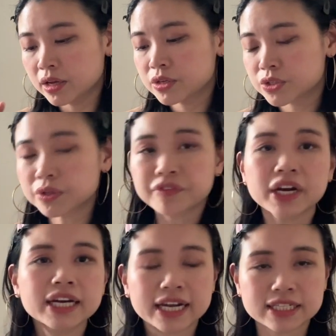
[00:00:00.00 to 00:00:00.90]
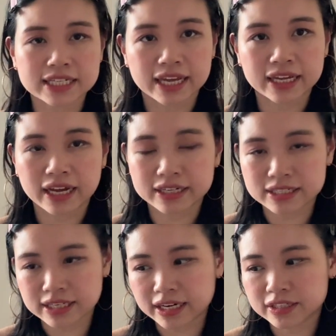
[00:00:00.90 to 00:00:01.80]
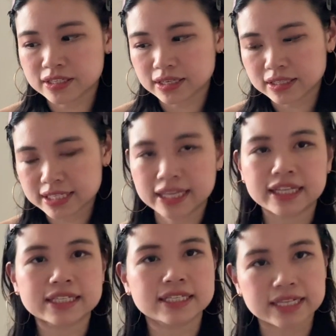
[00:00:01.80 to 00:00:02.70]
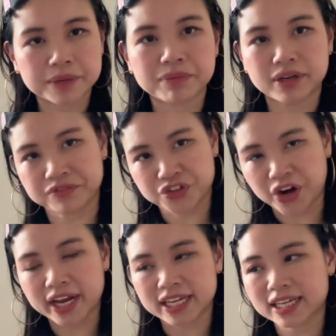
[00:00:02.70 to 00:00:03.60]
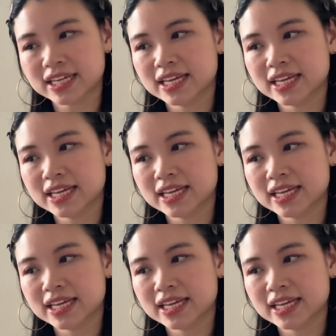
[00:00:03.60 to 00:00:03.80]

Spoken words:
So the very next day, I decided to take that step of trying.